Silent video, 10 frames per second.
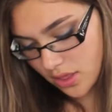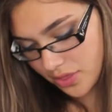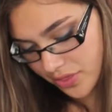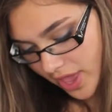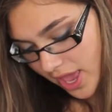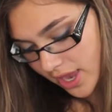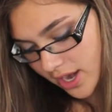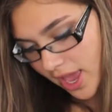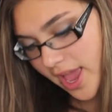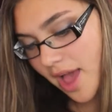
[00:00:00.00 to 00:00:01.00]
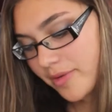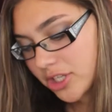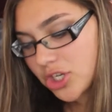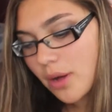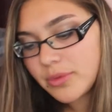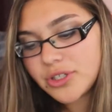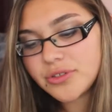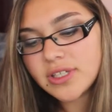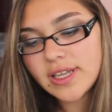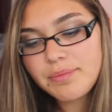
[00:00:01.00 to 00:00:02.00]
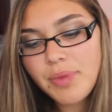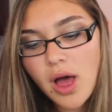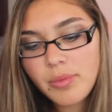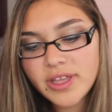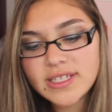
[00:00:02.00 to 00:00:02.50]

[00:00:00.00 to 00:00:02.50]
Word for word: Then I have a Jamba Juice lip balm.